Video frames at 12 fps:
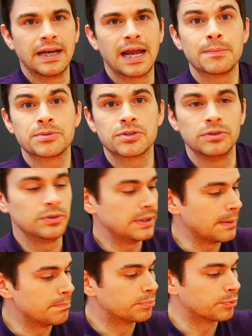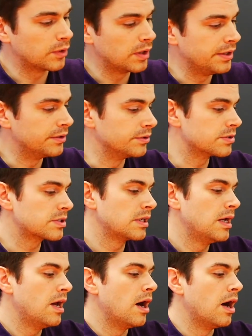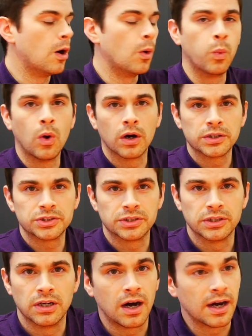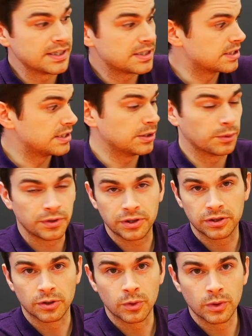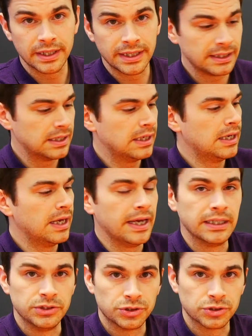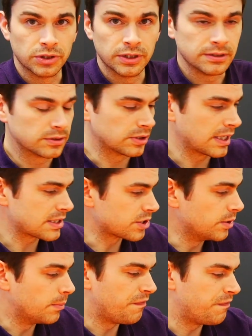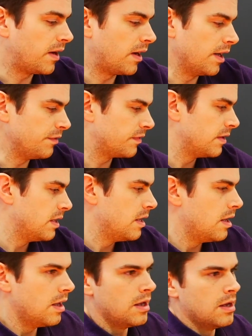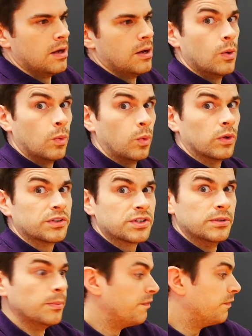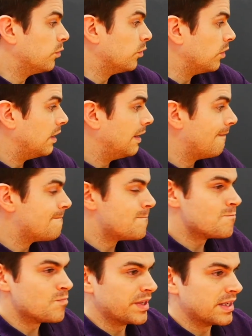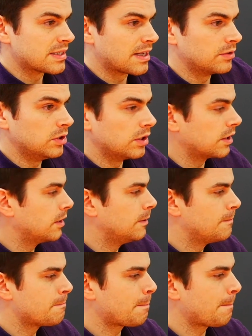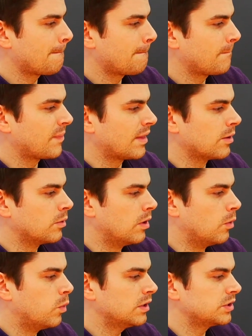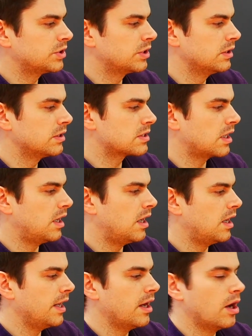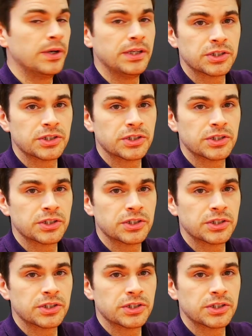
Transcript: an absolutely brilliant uh, watch that I still thoroughly enjoy. So that's number five. What's number four? Let's have a look. A watch that I only